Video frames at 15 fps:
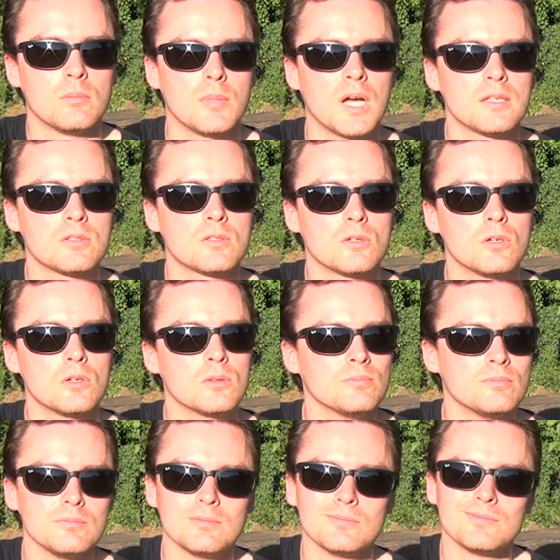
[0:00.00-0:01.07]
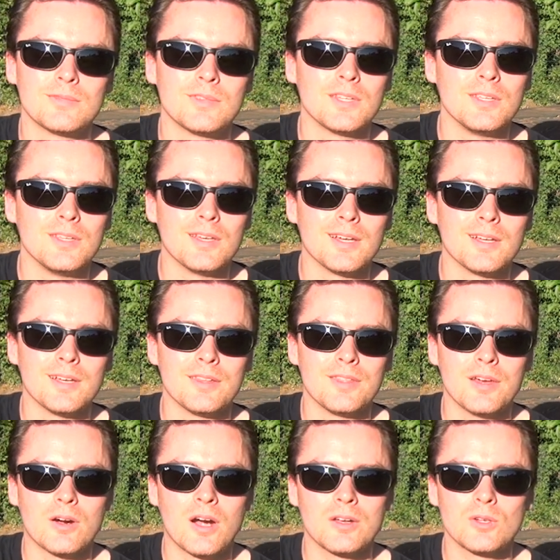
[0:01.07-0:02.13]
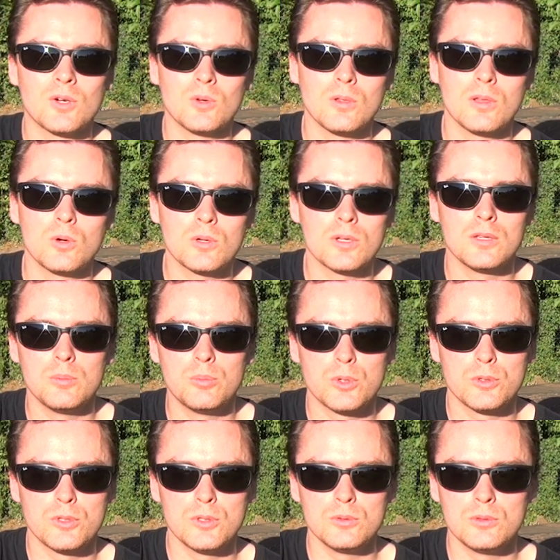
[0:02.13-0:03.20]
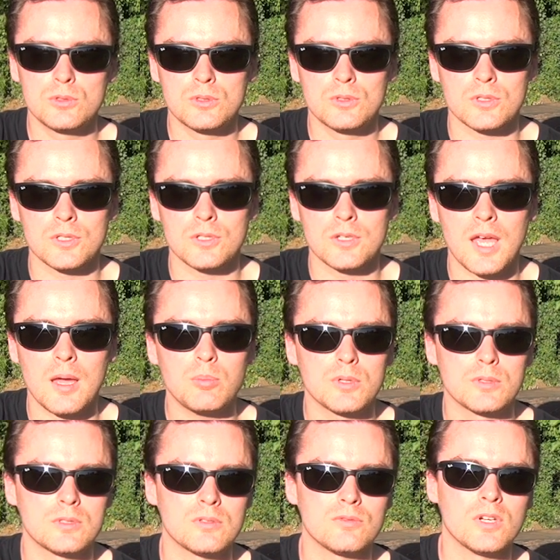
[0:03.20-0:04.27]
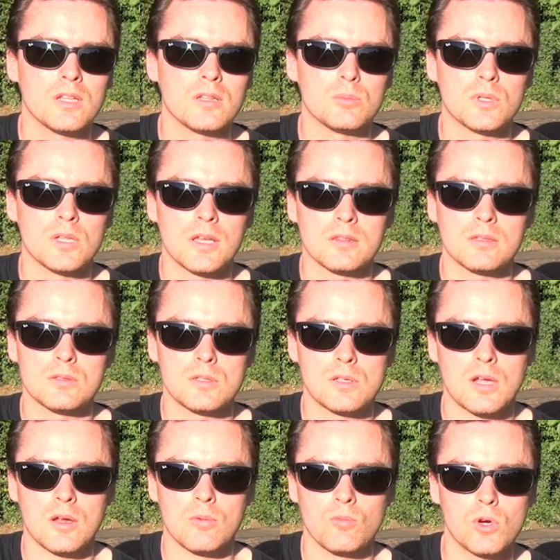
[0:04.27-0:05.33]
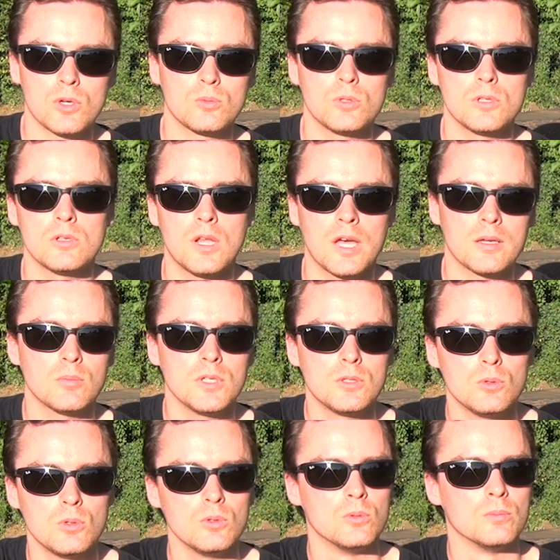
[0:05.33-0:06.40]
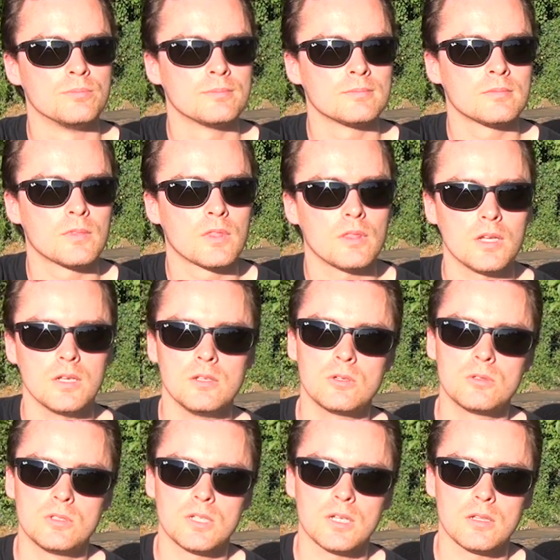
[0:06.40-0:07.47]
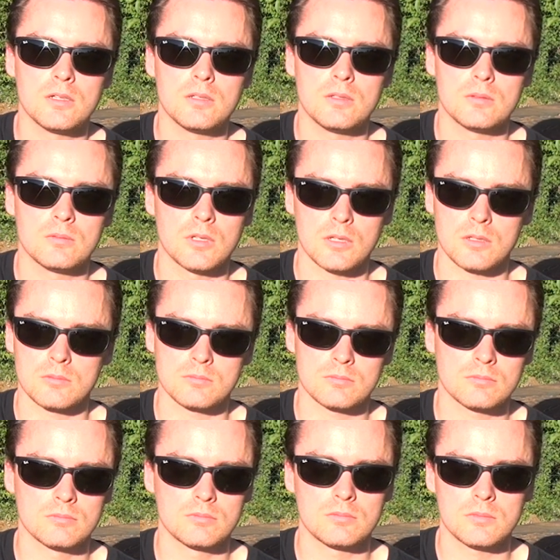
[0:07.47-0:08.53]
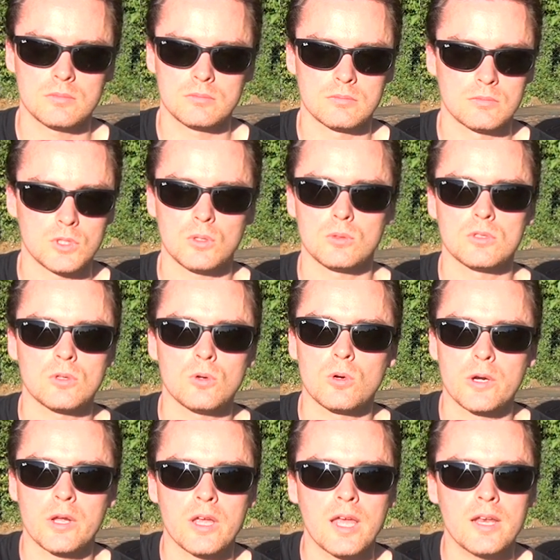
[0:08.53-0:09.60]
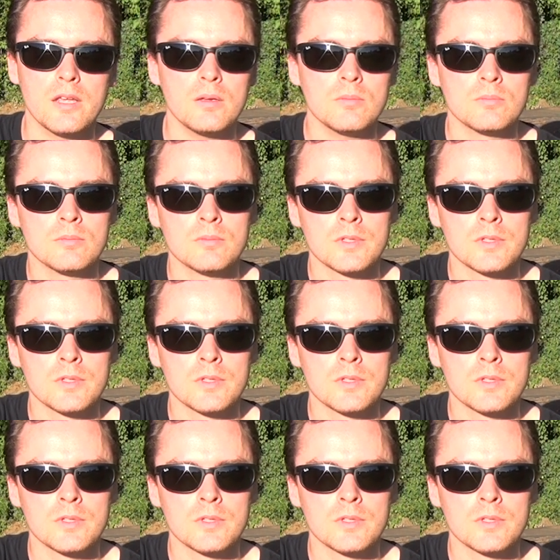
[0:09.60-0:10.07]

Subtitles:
master, there are no locally produced apples available at this time. What would you like me to do? Then you could tell it, don't order any.